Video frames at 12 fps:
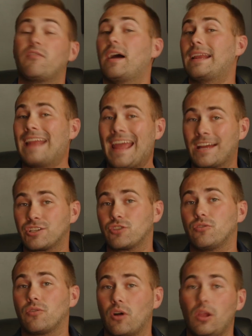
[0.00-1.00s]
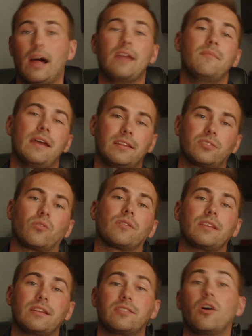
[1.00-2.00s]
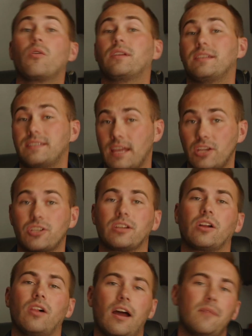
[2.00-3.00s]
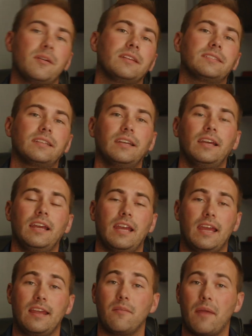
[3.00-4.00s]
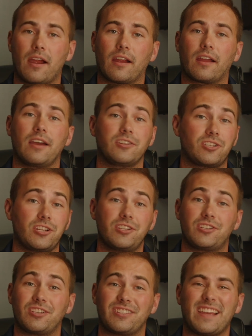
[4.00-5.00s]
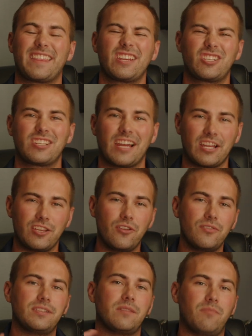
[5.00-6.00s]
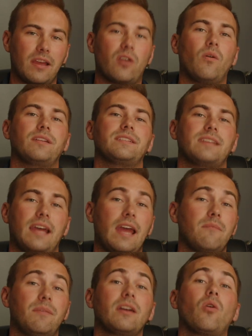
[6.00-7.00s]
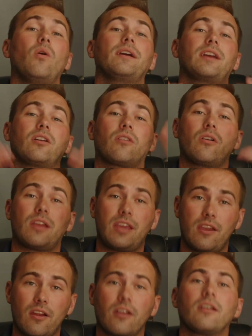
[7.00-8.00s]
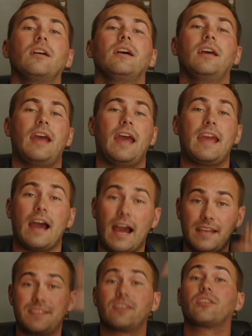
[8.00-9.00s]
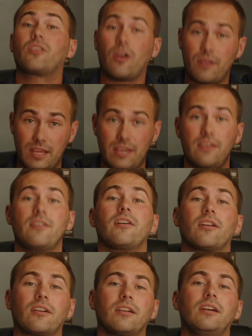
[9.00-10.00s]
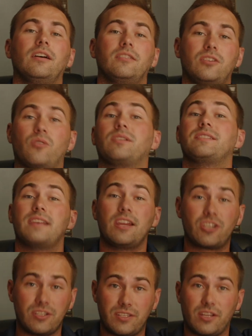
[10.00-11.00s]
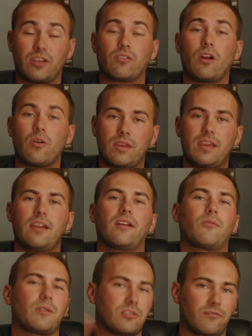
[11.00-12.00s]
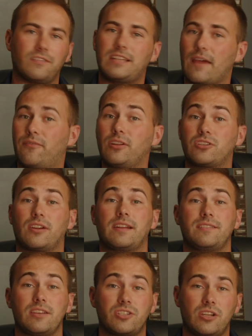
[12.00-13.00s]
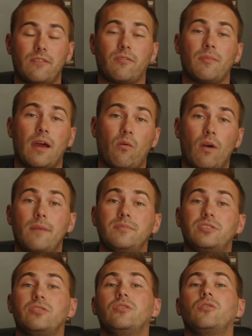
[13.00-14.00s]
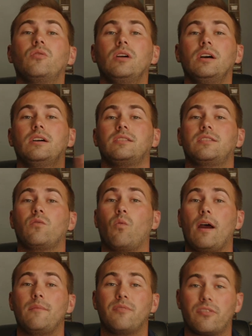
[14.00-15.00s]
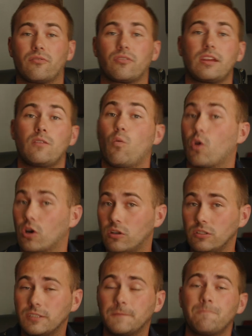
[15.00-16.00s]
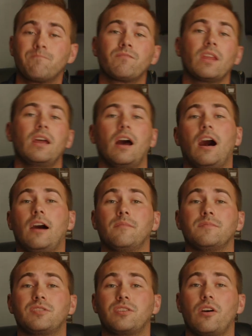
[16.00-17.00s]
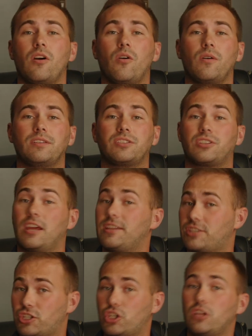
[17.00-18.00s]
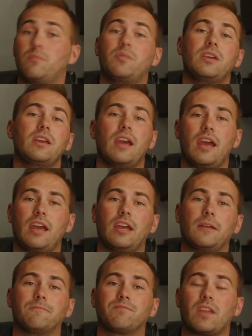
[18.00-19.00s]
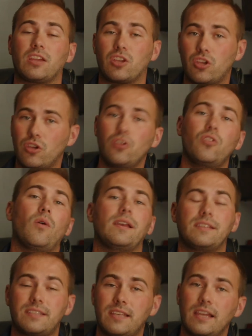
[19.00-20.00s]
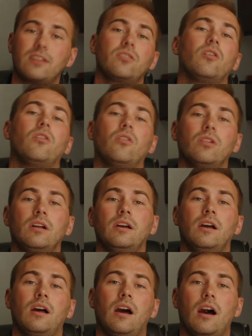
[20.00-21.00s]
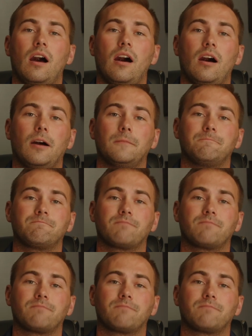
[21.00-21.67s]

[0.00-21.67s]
financial climate or the tokenization climate in America. And I think she's kind of using Bitcoin to say, hey, Bitcoin can grow here. AI is going to grow to here. Tokenization is going to grow here. We're definitely transitioning from that Web 2 to Web 3 world. So it should be a cue, a signal, a